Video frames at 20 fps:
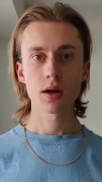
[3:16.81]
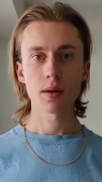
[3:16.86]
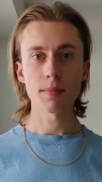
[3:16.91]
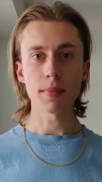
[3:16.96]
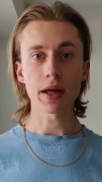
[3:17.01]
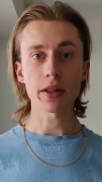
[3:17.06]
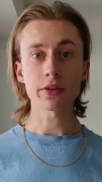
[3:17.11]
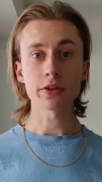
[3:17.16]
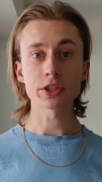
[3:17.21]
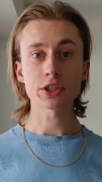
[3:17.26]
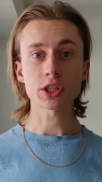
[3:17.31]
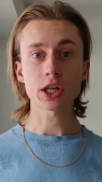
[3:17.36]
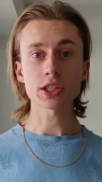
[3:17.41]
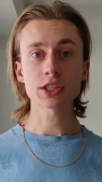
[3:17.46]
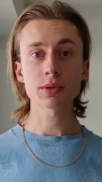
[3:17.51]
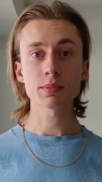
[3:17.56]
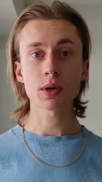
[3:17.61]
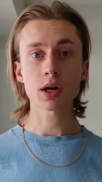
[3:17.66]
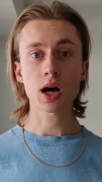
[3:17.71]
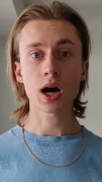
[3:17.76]
Matthew starts
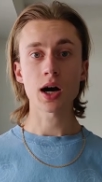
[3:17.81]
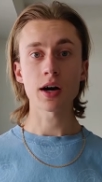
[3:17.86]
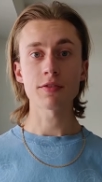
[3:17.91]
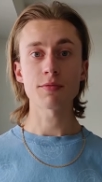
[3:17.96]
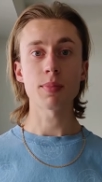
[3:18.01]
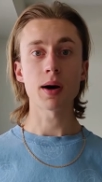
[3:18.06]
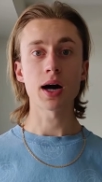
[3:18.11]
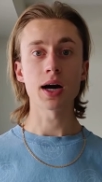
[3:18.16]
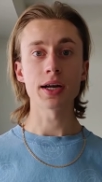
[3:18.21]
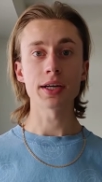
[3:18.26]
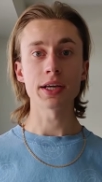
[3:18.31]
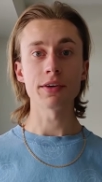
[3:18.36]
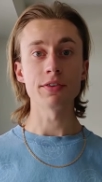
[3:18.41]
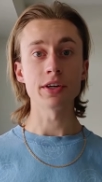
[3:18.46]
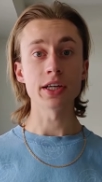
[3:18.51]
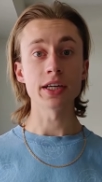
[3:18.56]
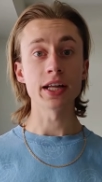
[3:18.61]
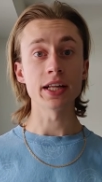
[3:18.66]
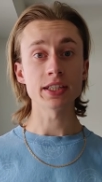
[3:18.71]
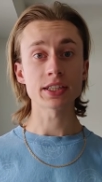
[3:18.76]
the book off by
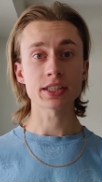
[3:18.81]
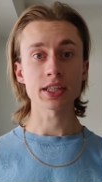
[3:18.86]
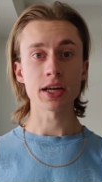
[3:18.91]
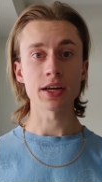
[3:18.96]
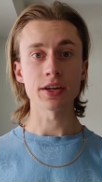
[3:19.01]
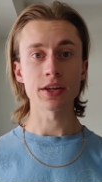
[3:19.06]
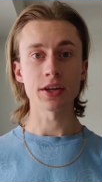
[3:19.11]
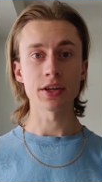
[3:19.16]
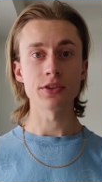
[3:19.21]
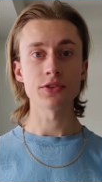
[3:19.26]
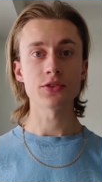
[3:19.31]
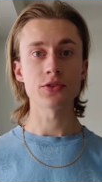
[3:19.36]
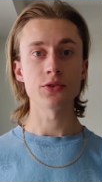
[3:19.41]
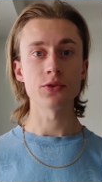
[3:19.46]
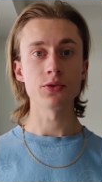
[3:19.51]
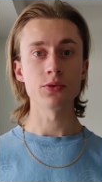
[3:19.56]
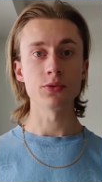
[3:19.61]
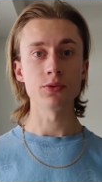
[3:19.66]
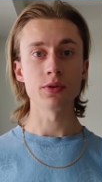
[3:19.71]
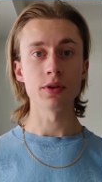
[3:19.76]
giving an insight
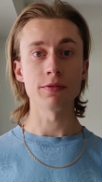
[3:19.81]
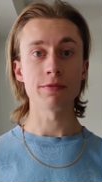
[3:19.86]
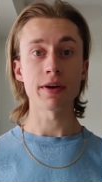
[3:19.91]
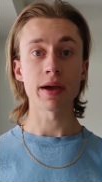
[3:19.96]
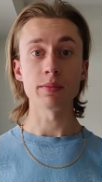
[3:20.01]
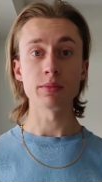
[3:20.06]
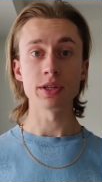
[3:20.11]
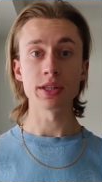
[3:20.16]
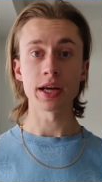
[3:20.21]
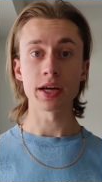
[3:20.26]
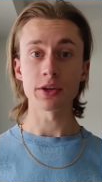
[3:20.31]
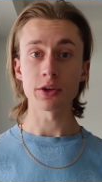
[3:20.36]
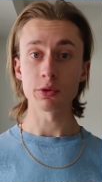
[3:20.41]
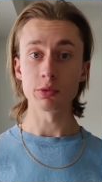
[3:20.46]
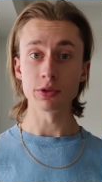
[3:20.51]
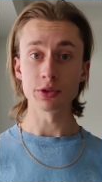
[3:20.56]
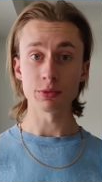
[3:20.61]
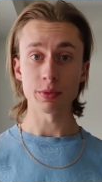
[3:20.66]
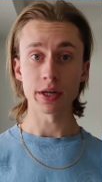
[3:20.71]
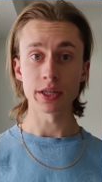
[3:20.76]
into the family that he
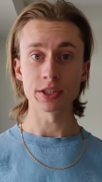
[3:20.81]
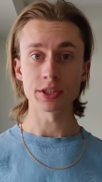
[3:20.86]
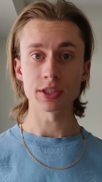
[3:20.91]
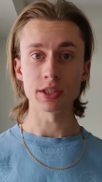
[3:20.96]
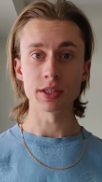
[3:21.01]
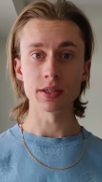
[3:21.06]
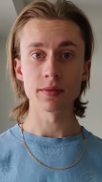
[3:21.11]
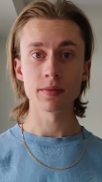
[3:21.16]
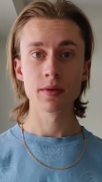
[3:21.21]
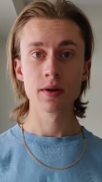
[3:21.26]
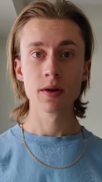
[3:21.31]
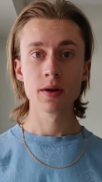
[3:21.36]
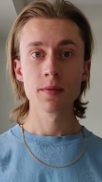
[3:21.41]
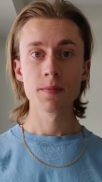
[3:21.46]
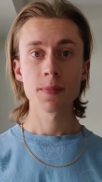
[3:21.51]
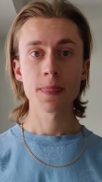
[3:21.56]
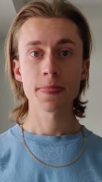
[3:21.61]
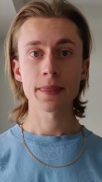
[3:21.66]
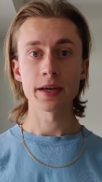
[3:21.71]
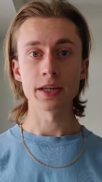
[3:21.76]
was raised in.
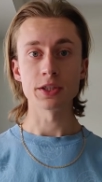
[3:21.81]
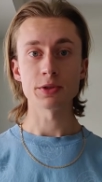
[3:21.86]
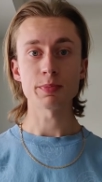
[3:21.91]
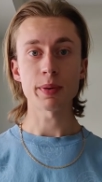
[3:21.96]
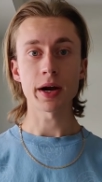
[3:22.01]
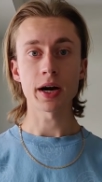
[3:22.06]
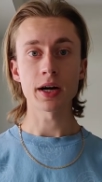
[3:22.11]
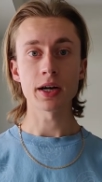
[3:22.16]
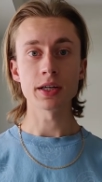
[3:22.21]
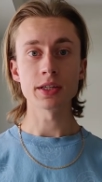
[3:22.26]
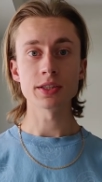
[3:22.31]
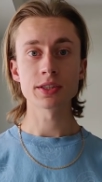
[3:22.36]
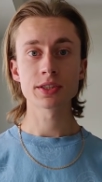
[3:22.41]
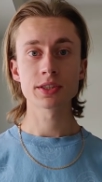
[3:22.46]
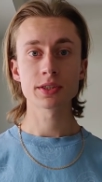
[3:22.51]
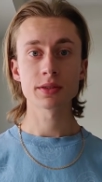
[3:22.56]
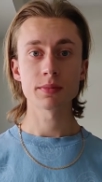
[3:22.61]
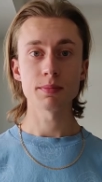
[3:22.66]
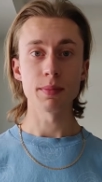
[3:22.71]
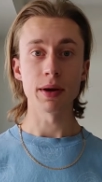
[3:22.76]
His
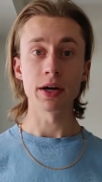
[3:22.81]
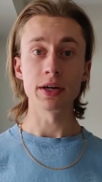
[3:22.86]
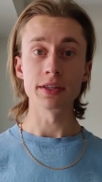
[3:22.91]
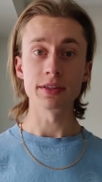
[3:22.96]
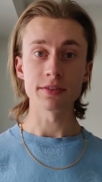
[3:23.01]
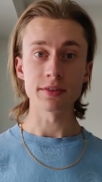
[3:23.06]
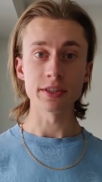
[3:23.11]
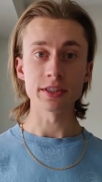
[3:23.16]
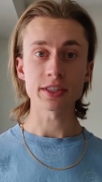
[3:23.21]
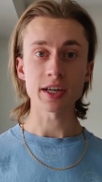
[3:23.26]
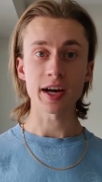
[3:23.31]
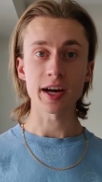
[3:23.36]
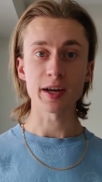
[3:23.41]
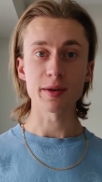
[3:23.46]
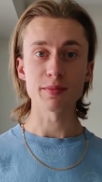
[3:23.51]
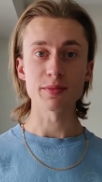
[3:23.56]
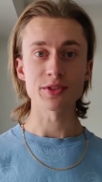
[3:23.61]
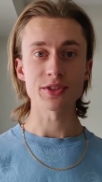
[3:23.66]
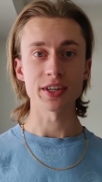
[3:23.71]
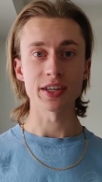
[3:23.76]
parents married 3
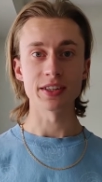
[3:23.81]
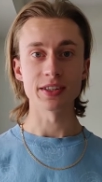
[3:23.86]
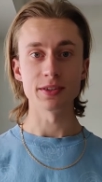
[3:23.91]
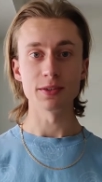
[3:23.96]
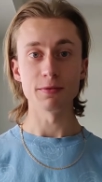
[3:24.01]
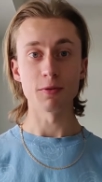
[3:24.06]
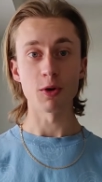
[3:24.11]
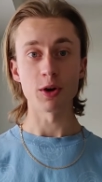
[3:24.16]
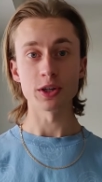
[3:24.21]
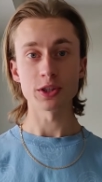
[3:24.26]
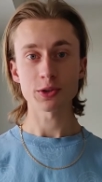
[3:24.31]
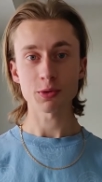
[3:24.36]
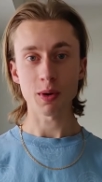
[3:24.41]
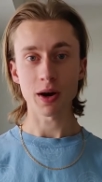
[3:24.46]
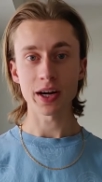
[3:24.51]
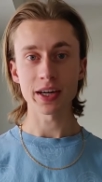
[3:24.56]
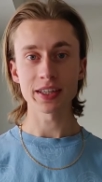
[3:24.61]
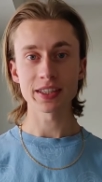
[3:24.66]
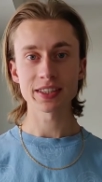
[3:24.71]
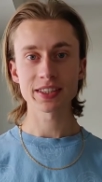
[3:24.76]
times and divorced
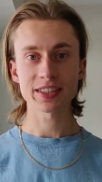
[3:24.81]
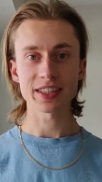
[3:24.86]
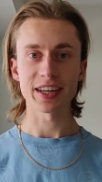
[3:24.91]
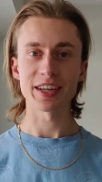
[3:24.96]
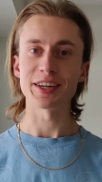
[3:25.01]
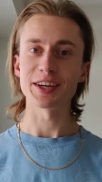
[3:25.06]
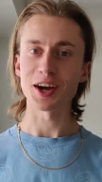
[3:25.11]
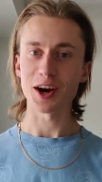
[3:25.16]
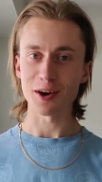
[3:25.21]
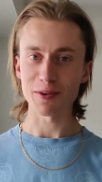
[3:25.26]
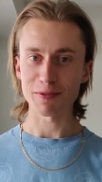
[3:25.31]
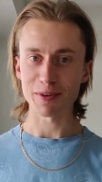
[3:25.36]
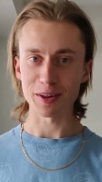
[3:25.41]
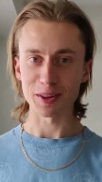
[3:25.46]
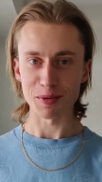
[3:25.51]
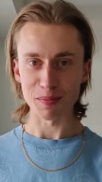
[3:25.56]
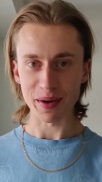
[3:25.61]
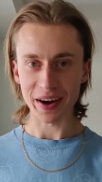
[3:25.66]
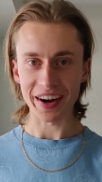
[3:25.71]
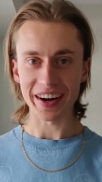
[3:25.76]
twice, ending off
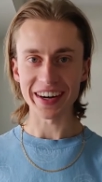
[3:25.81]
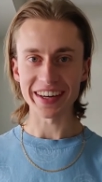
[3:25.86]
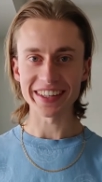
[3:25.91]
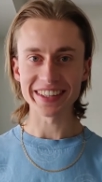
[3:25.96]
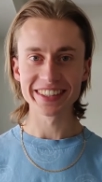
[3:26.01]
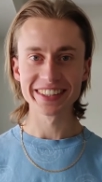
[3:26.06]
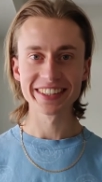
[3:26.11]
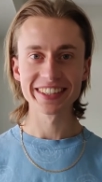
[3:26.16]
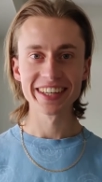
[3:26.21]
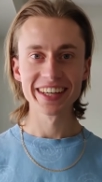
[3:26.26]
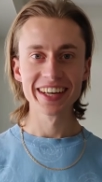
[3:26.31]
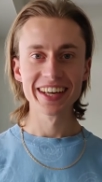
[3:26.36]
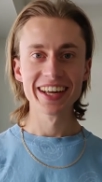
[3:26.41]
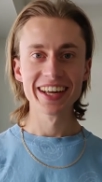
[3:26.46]
on the marriage.